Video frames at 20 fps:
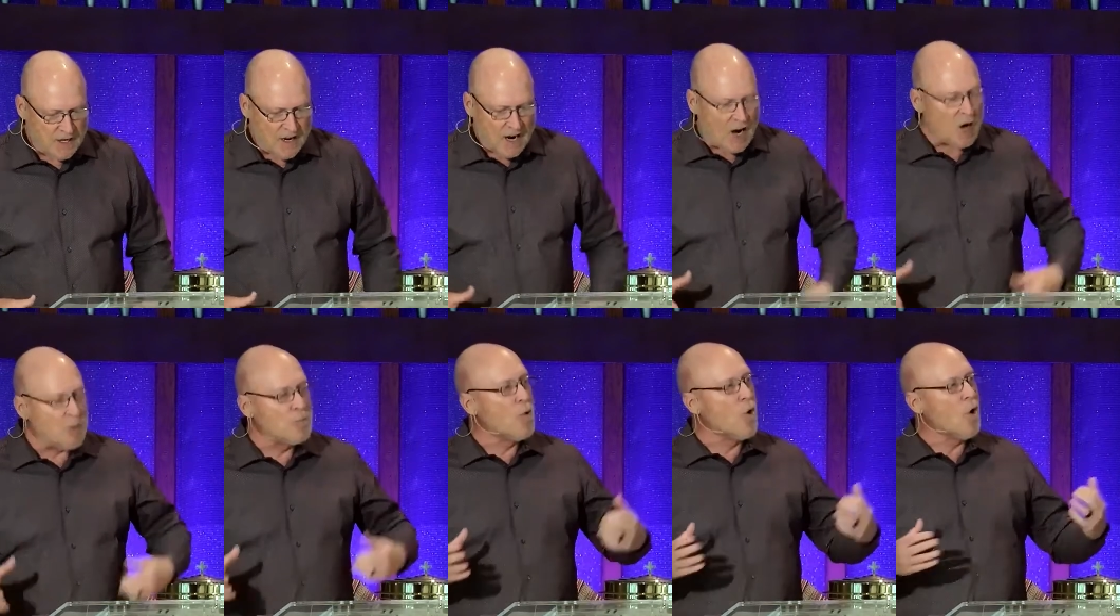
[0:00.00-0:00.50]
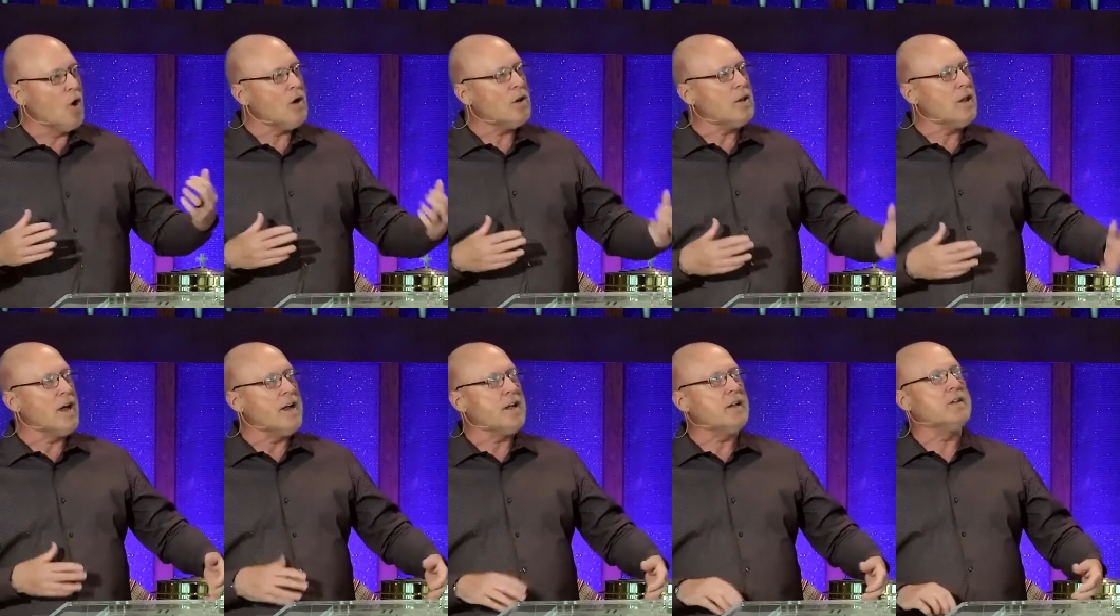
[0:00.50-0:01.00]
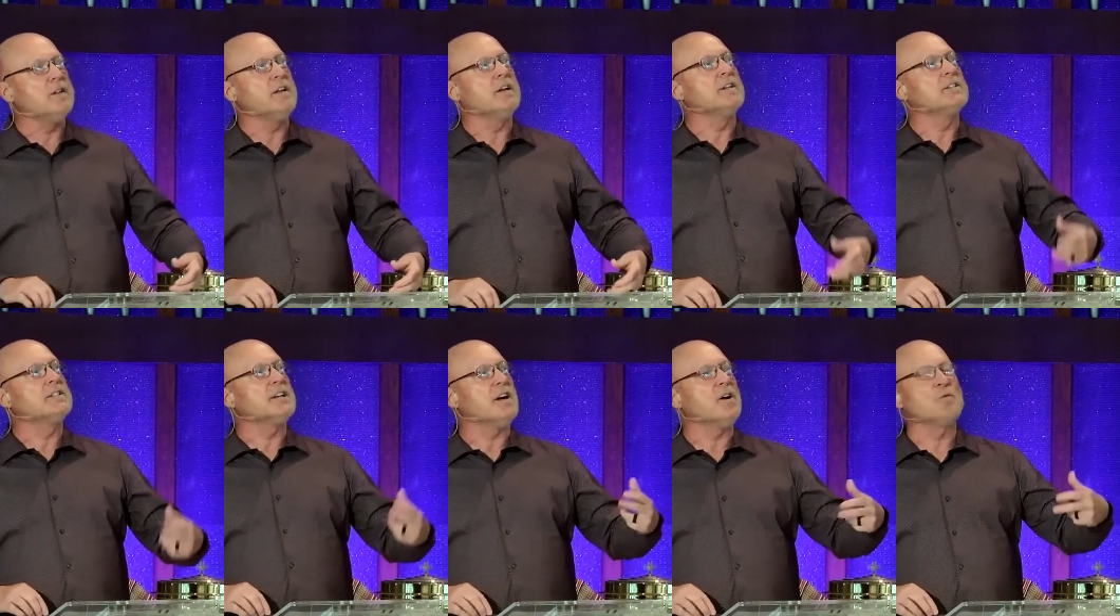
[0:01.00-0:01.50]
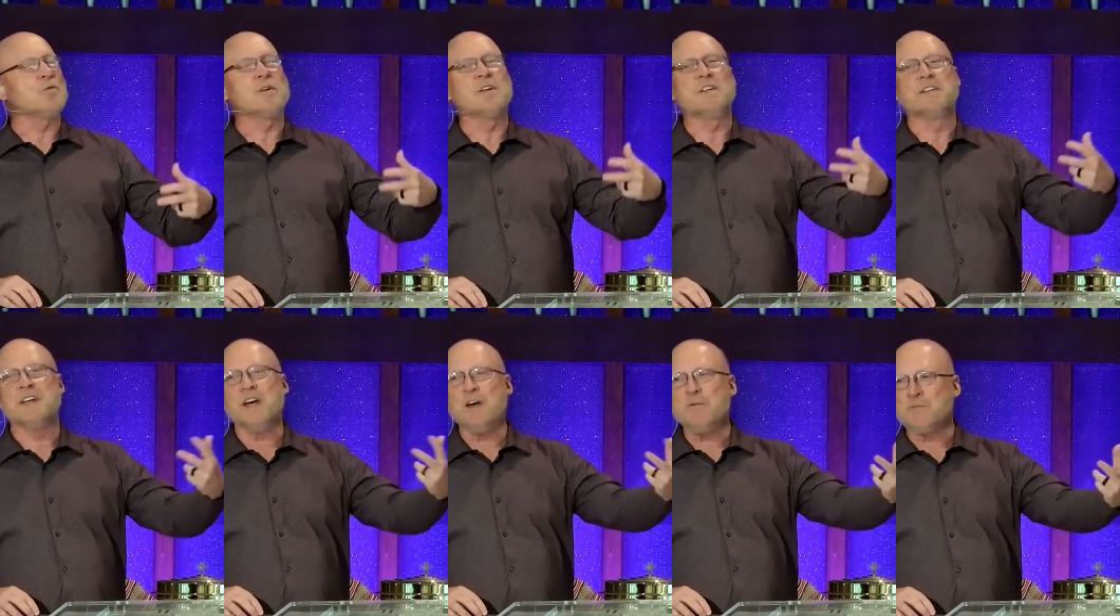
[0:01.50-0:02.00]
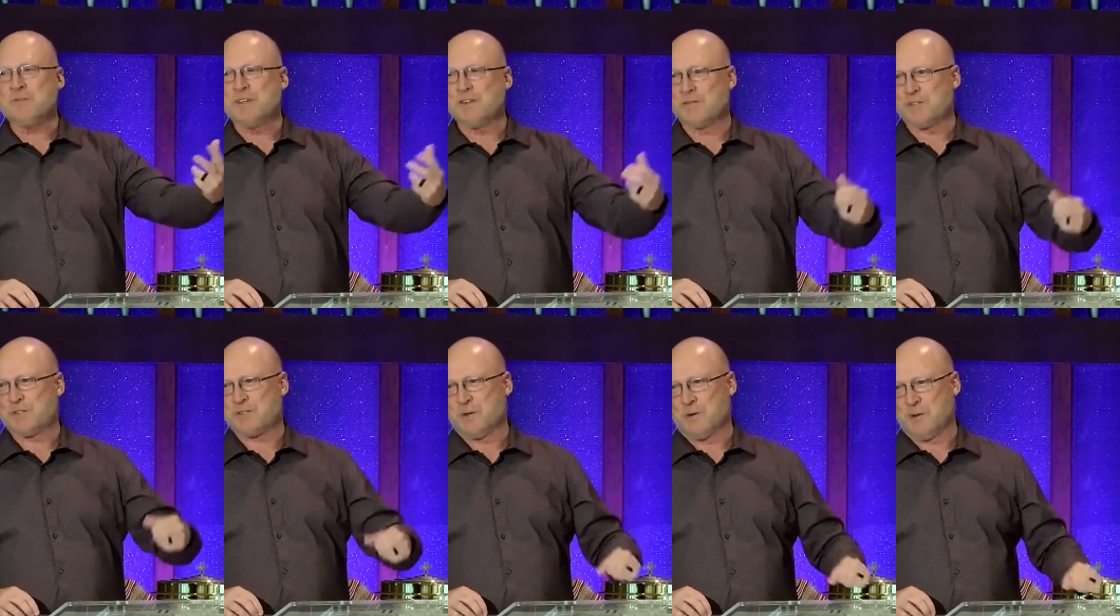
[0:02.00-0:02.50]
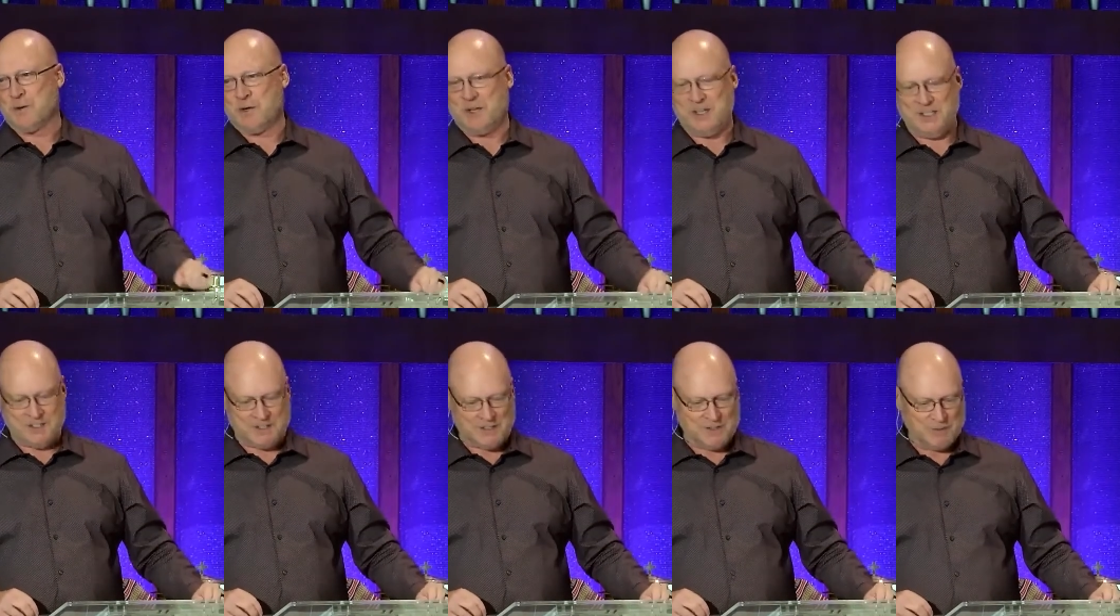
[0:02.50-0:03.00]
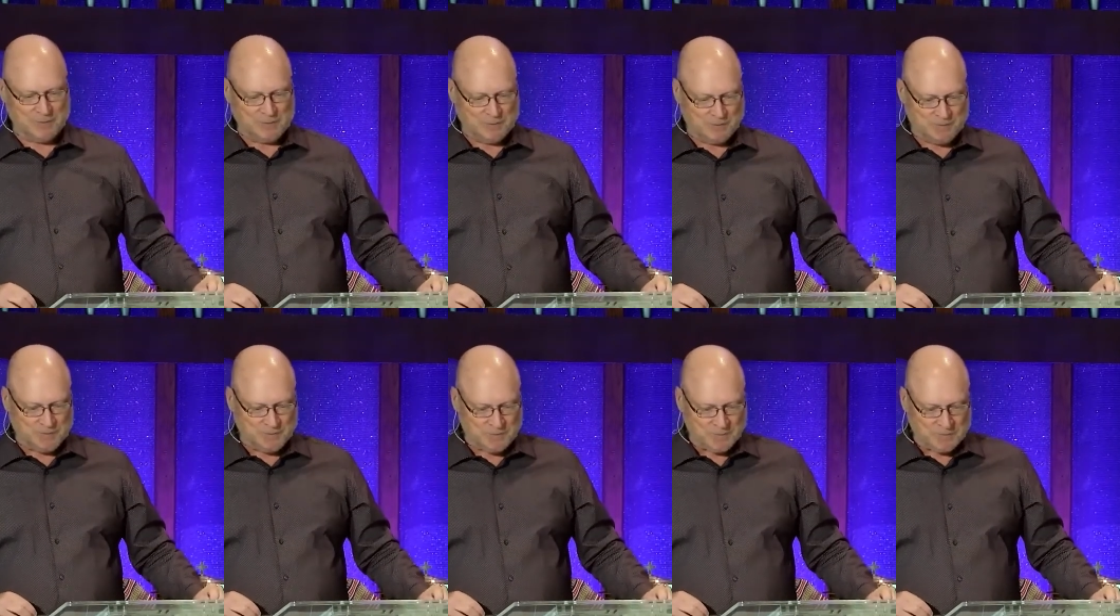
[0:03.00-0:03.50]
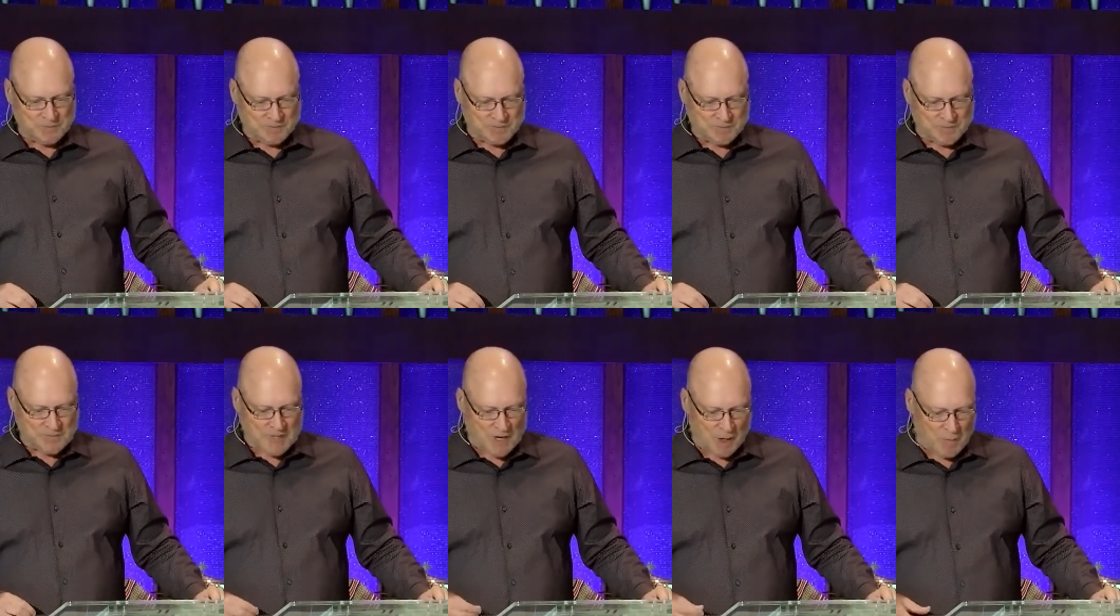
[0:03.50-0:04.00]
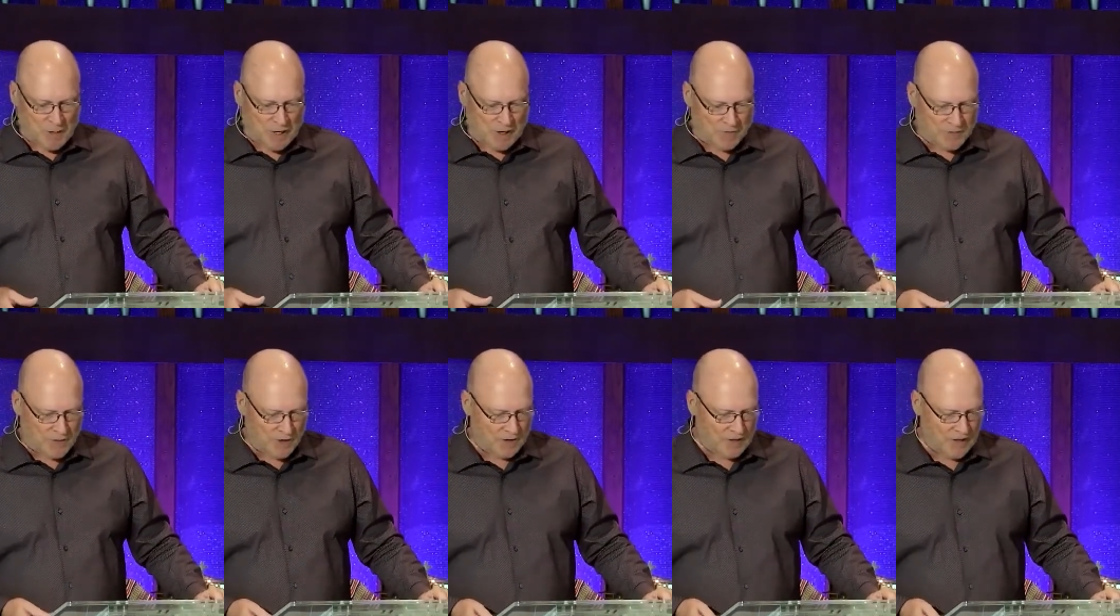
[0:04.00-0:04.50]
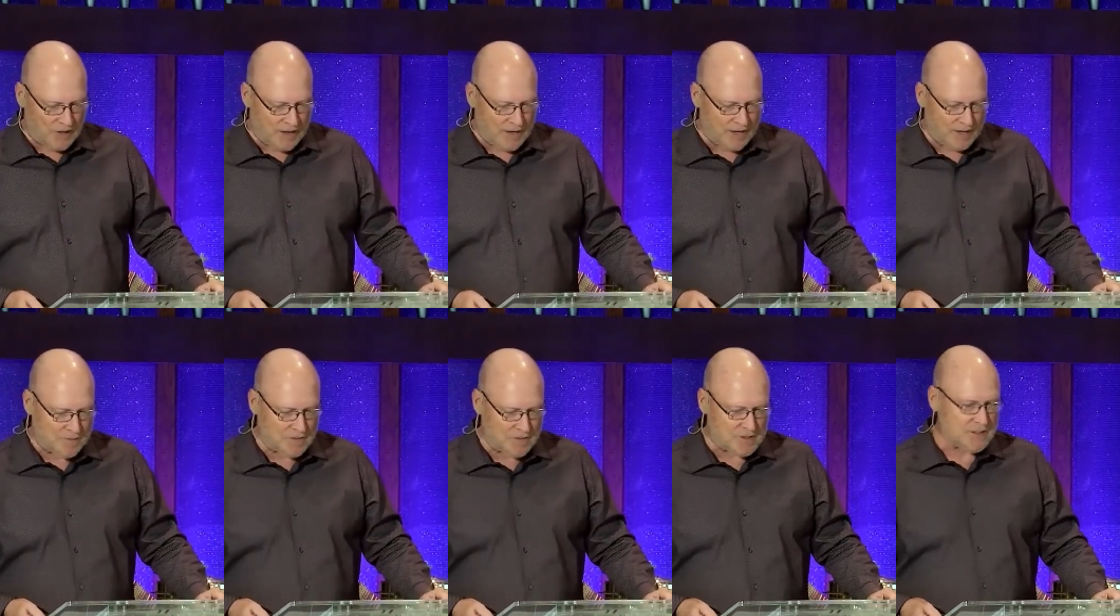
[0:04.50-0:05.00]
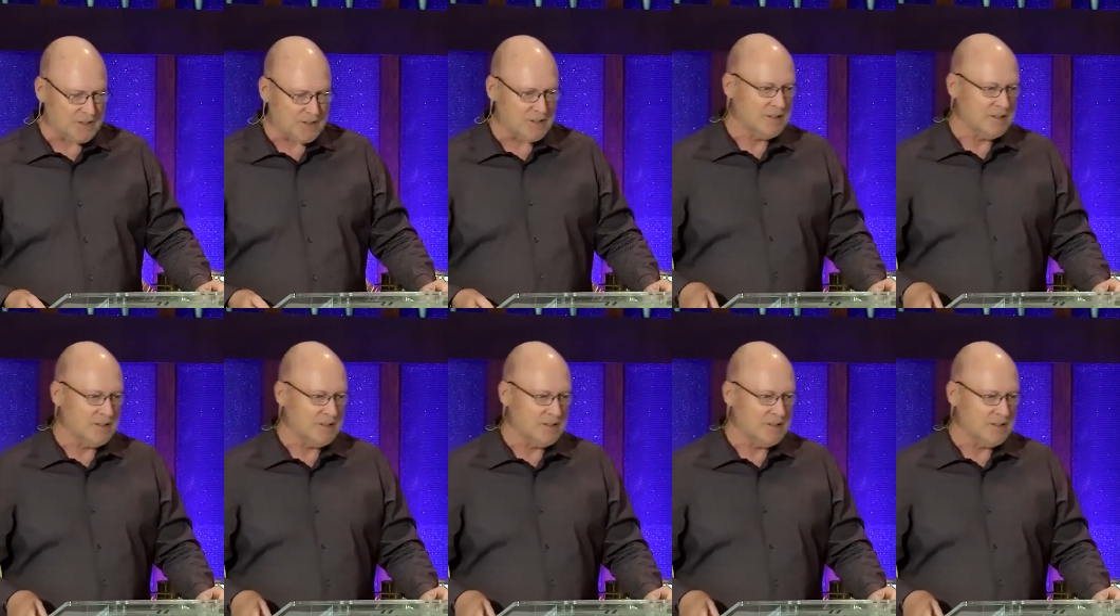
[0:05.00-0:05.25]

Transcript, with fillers: are more likely to tell redemptive stories about their lives